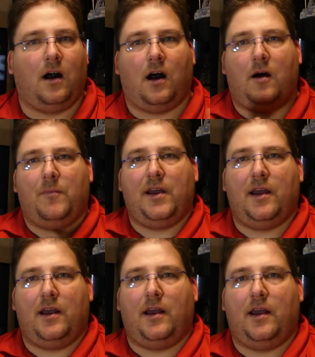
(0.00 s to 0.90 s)
Um,
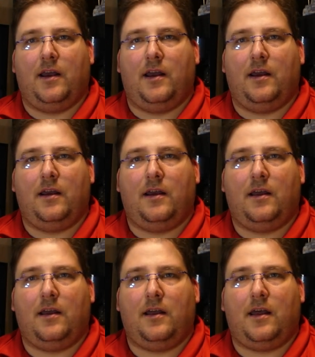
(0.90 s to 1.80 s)

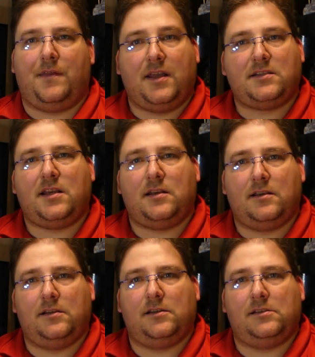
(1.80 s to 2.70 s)
I think that's it.
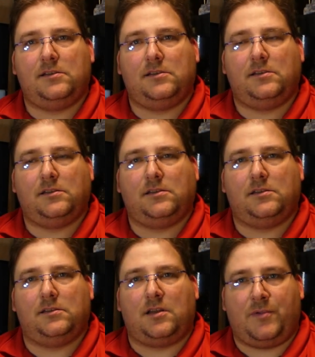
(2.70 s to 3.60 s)

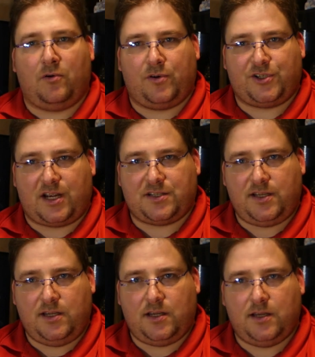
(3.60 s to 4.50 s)
Let me know what you guys
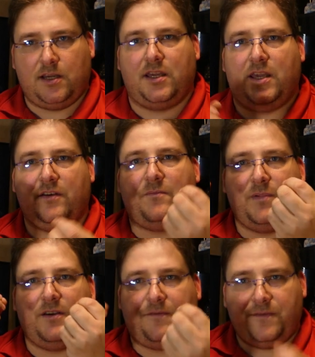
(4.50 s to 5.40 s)
think. Give
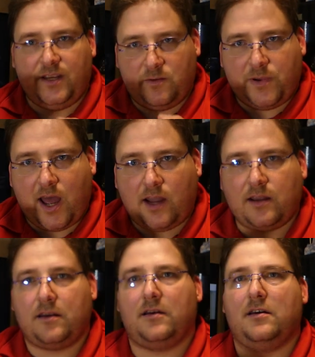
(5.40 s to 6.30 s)
me feedback.
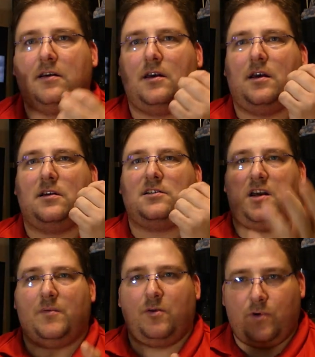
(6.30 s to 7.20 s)

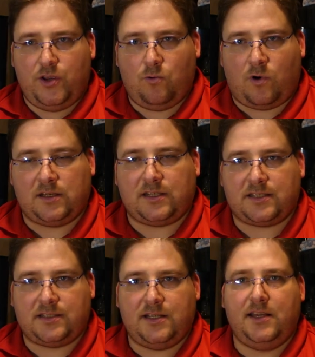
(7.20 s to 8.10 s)
Tell me what you want to
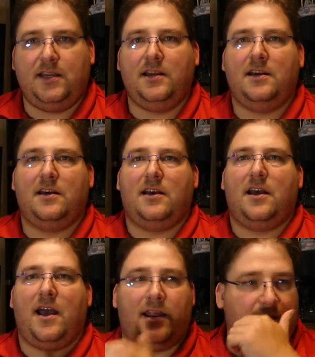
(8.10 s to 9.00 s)
see.
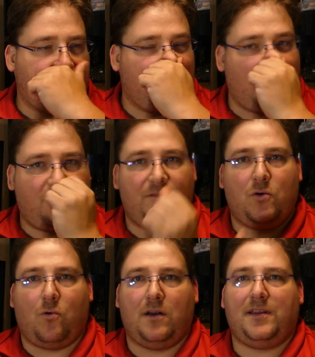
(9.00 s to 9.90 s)
And if enough of
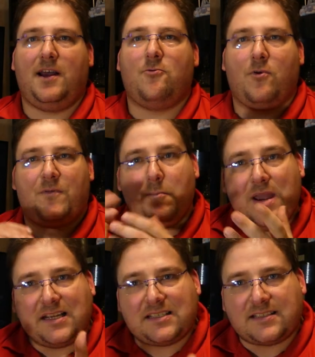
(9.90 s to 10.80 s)
you want that, or if it
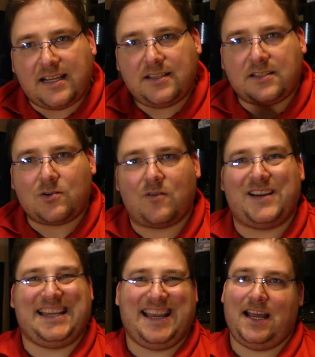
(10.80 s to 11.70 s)
makes sense, or if
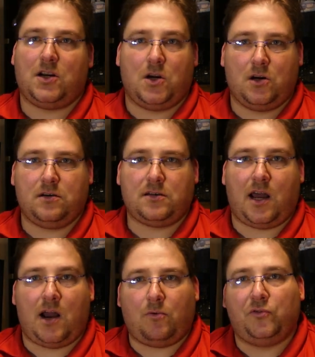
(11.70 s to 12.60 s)
it can't hurt,
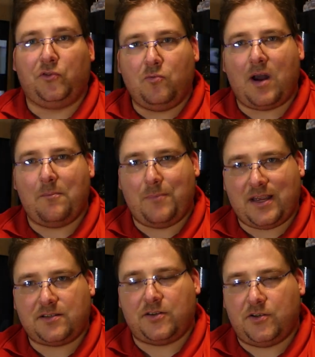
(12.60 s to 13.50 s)
I will do my
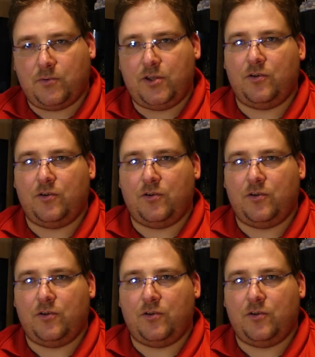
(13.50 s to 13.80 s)
best to do it.